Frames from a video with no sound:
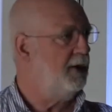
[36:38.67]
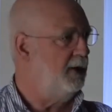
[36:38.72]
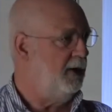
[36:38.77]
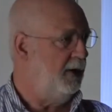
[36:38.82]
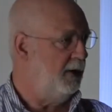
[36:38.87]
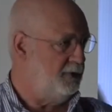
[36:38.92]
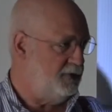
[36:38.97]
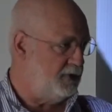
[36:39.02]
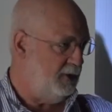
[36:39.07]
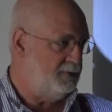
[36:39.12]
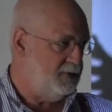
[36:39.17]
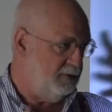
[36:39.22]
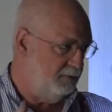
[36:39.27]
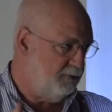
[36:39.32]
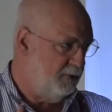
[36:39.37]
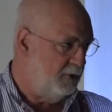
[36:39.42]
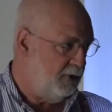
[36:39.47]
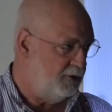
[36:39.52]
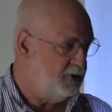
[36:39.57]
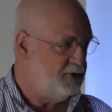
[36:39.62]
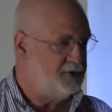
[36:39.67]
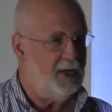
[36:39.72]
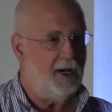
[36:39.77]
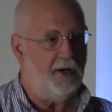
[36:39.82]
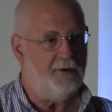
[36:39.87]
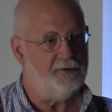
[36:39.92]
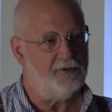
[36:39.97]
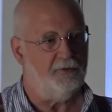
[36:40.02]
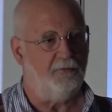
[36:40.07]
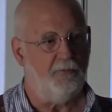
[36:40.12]
in terms of not just
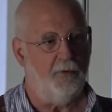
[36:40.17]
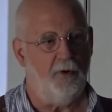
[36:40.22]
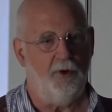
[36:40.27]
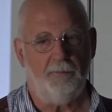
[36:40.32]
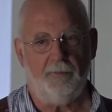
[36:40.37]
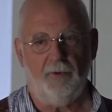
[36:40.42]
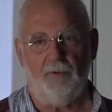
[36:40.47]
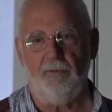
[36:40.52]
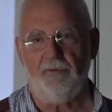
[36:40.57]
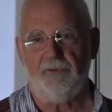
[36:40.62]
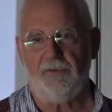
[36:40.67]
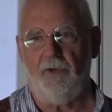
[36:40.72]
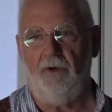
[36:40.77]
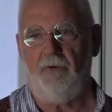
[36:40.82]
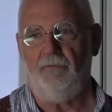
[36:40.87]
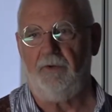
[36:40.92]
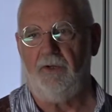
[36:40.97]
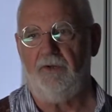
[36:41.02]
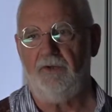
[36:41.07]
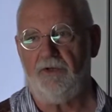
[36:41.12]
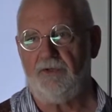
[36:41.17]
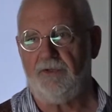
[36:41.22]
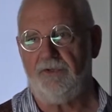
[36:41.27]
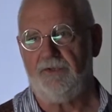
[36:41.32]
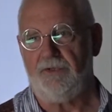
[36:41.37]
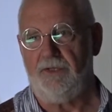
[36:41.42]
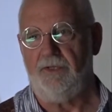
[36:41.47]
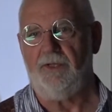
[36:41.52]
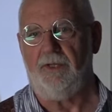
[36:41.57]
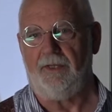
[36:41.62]
hours of work, but also of
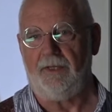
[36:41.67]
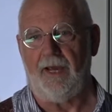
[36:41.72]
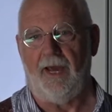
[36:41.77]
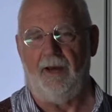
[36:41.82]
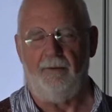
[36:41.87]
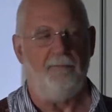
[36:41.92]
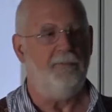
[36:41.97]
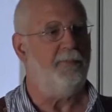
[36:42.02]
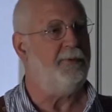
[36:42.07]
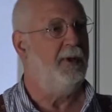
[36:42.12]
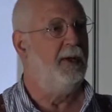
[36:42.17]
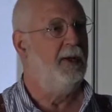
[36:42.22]
conditions in the camp.